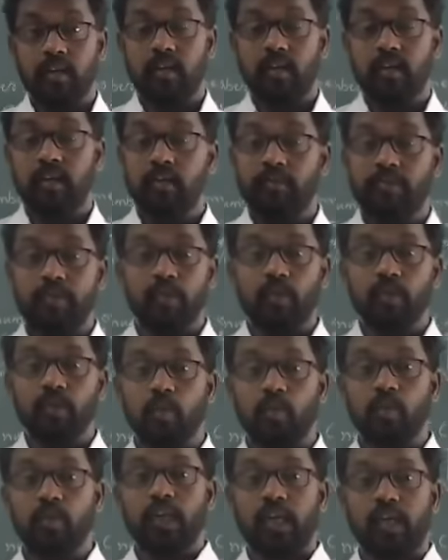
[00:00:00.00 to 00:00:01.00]
And if you will
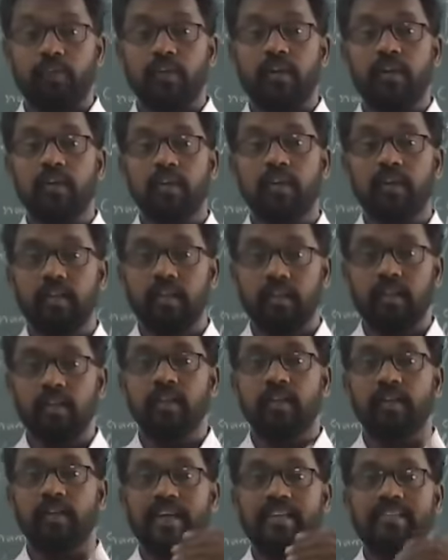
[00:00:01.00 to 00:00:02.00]
do that one,
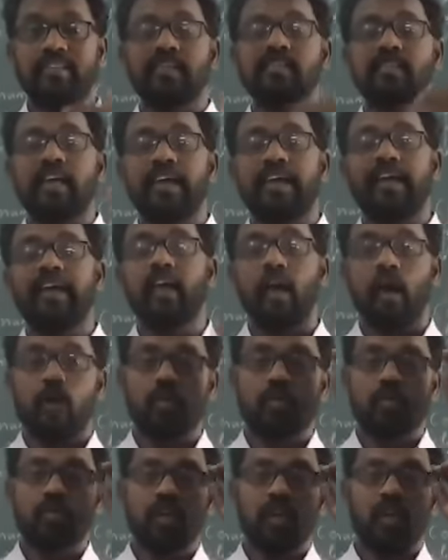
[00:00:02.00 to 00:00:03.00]
raises any
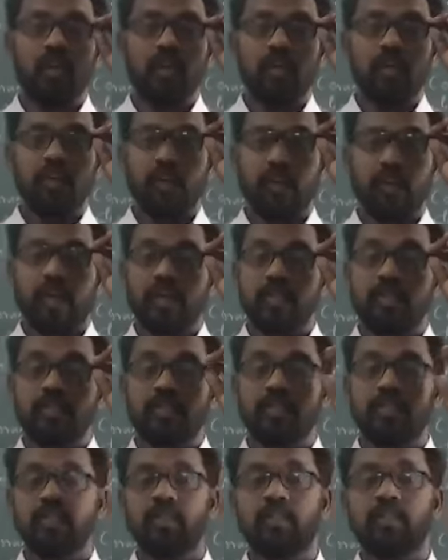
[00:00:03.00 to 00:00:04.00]
doubts, you
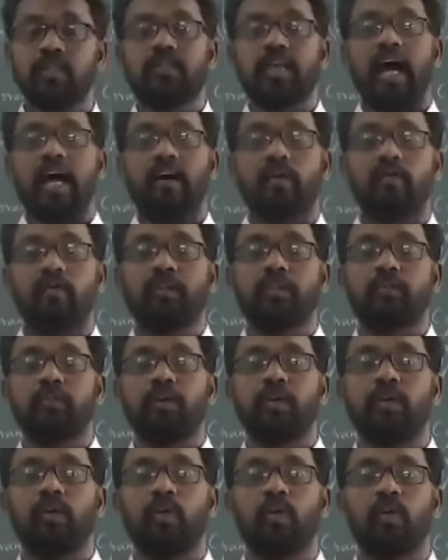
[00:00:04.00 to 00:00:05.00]
can chat with
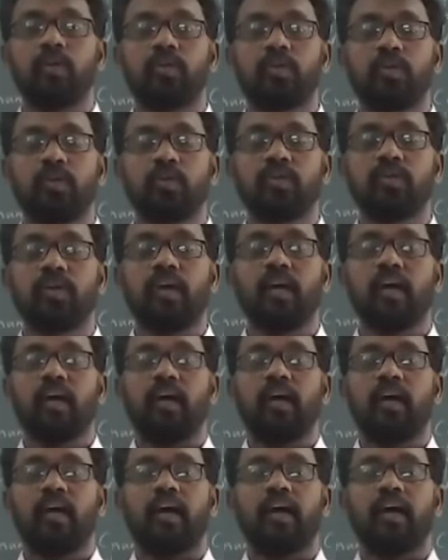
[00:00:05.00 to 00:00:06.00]
me, no issues.
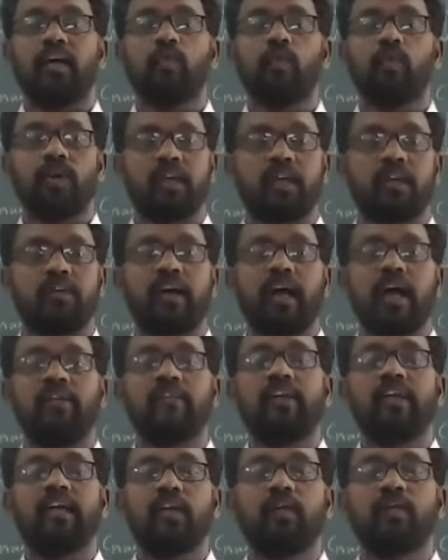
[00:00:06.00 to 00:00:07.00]
And whatever I
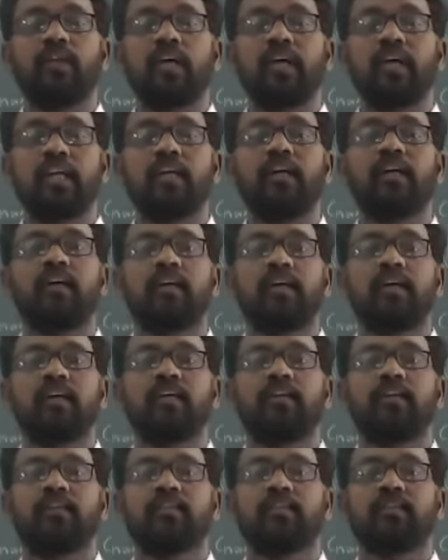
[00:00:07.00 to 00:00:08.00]
will give the
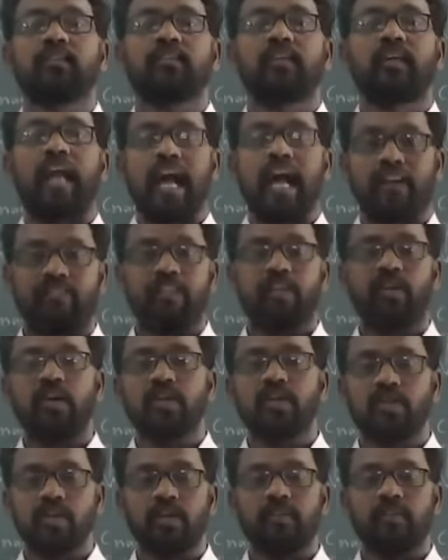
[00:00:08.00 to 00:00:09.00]

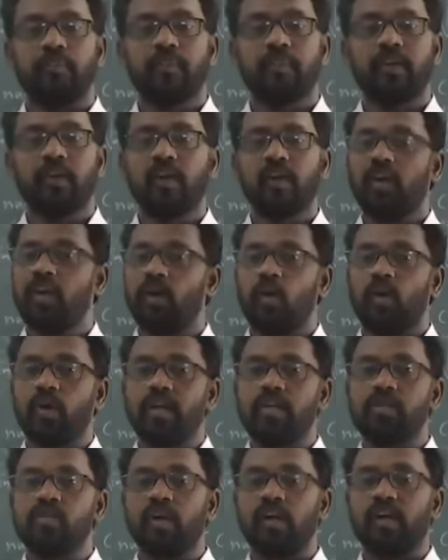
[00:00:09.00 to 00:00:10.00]
clarification.
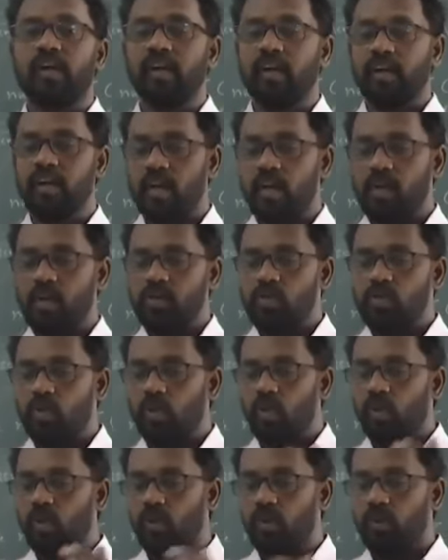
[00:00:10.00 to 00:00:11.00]
Okay, children.
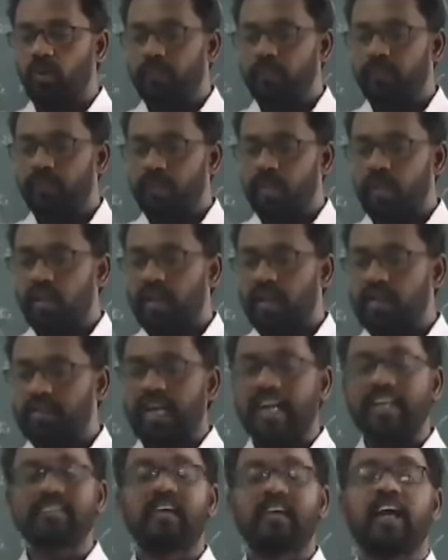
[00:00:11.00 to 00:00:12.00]
So
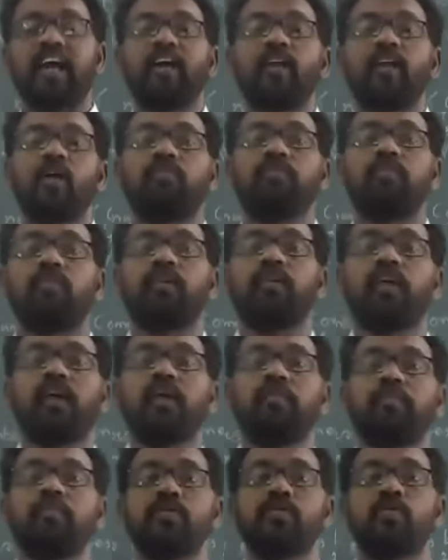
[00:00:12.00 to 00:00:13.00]
that's the end of
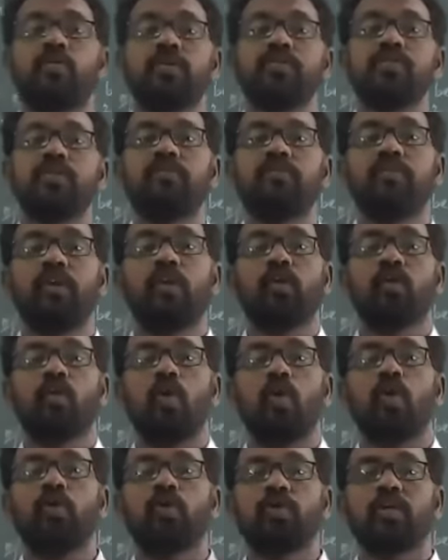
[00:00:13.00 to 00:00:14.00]
our mensuration. We'll
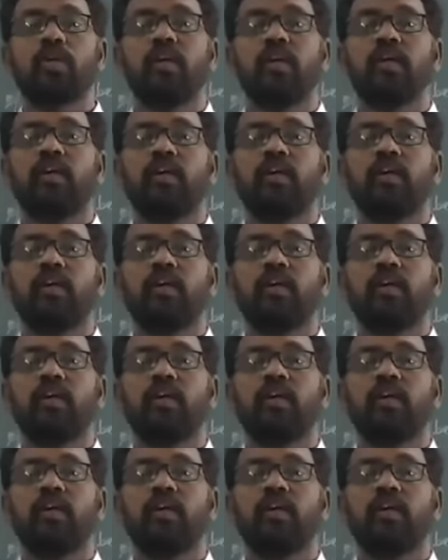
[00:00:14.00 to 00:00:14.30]
go